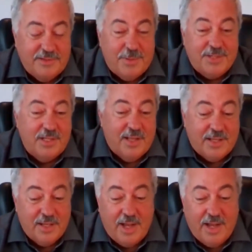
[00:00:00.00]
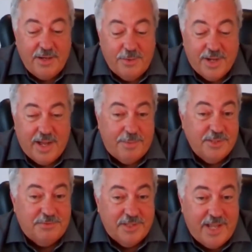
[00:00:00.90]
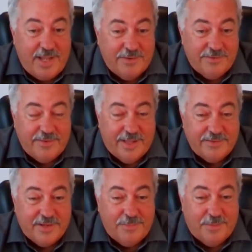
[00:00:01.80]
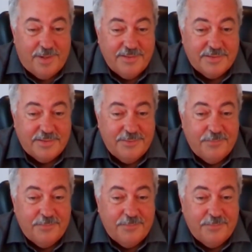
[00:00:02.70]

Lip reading: especially like I know you got a bunch of retainers in the last couple months.